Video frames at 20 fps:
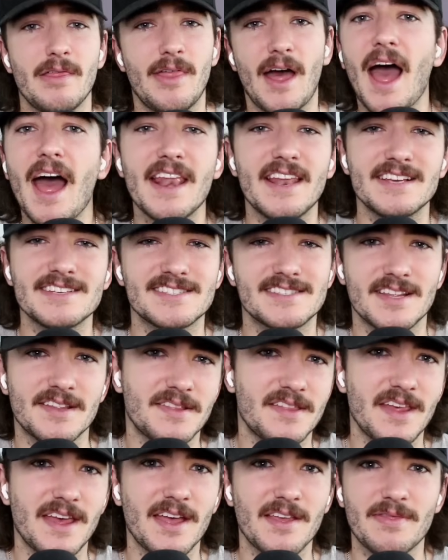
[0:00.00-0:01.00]
that is the
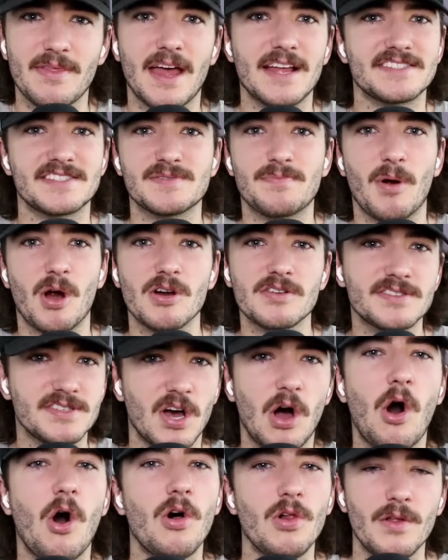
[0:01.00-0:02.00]
thing that sparked
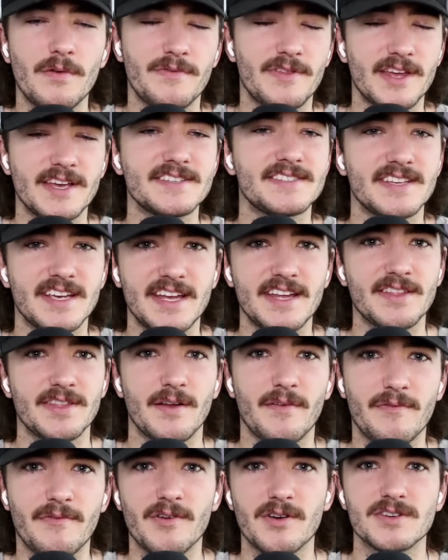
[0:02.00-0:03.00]
all of this
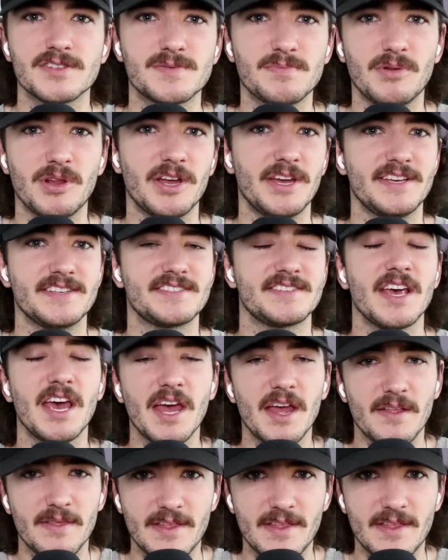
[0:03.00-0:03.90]
in the first place.